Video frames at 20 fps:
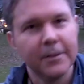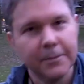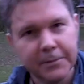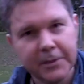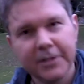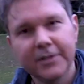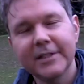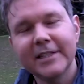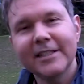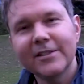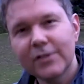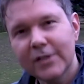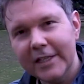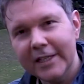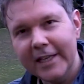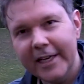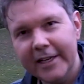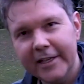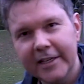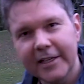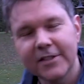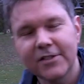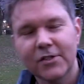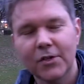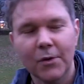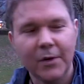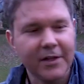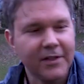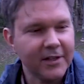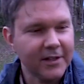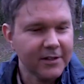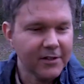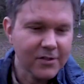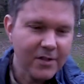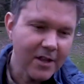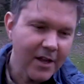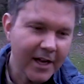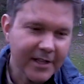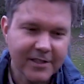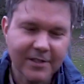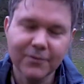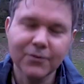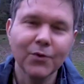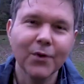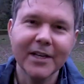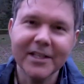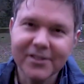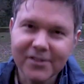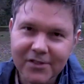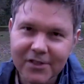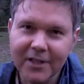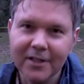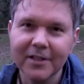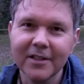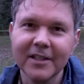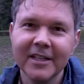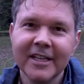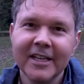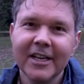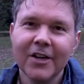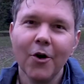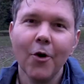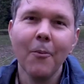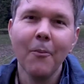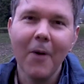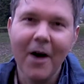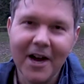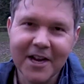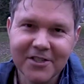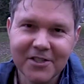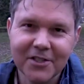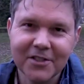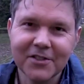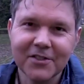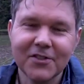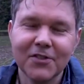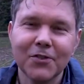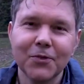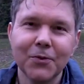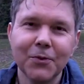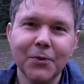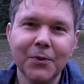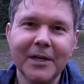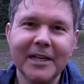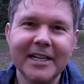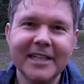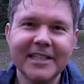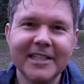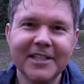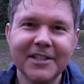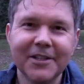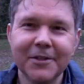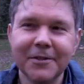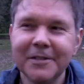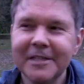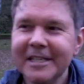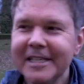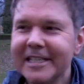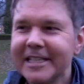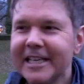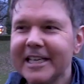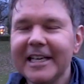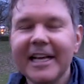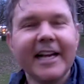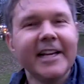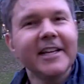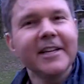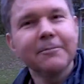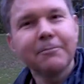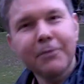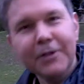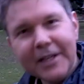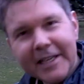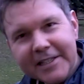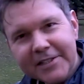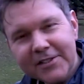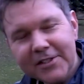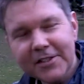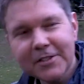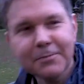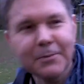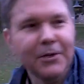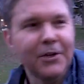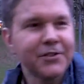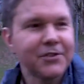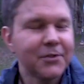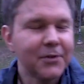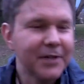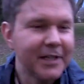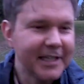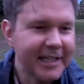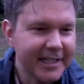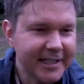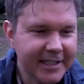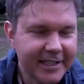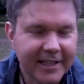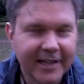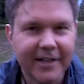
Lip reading: Lemire is Canadian, so I think there's lots of great subtle homages to, Canadian places, but also Canadian